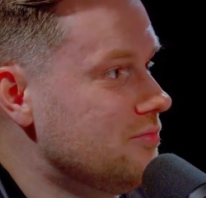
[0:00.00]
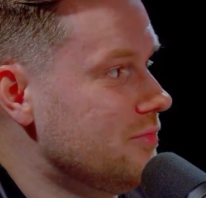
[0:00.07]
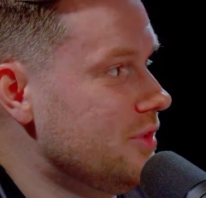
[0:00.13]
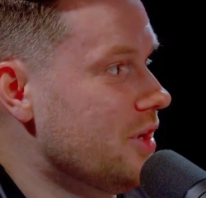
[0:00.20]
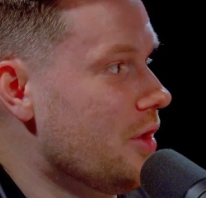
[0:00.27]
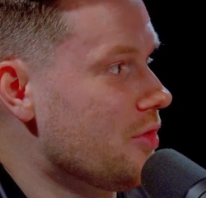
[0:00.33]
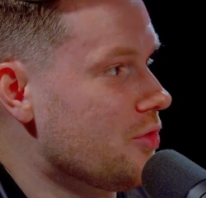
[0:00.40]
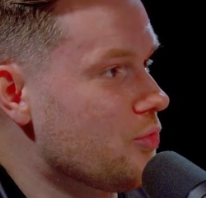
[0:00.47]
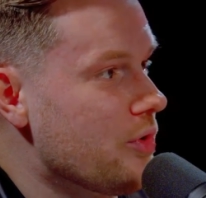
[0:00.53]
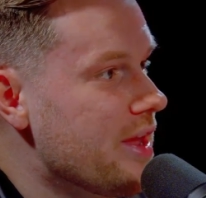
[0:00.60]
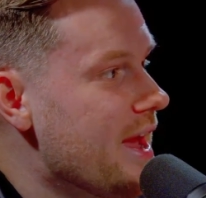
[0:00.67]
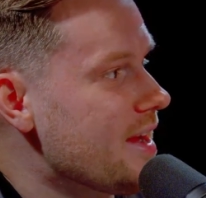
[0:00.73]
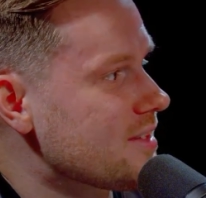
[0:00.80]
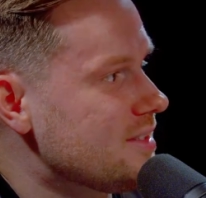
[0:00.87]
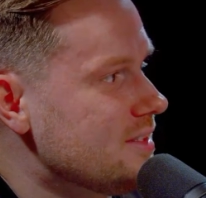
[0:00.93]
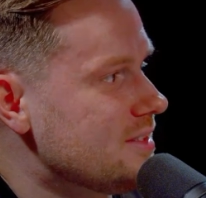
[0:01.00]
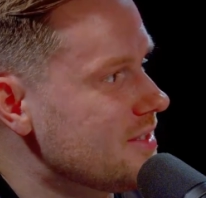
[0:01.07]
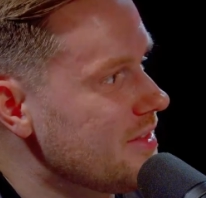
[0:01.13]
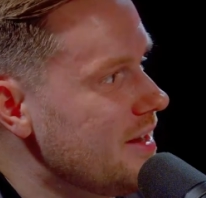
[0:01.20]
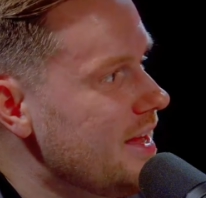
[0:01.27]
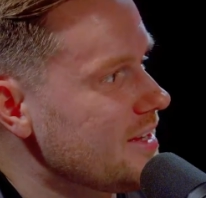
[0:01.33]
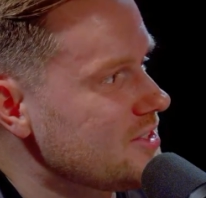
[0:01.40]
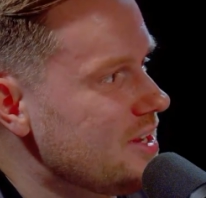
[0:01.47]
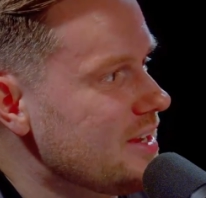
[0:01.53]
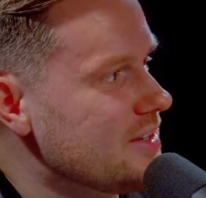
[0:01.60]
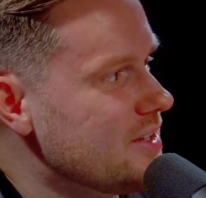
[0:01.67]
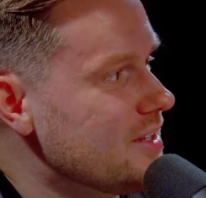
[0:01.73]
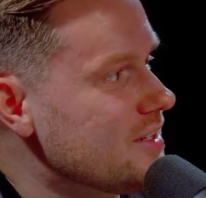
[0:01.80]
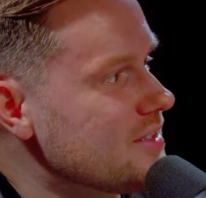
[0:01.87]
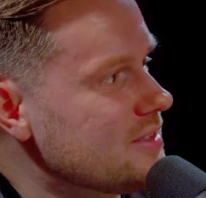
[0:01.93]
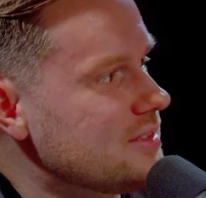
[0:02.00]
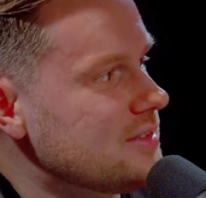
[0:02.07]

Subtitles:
3 X's in the next 10 years.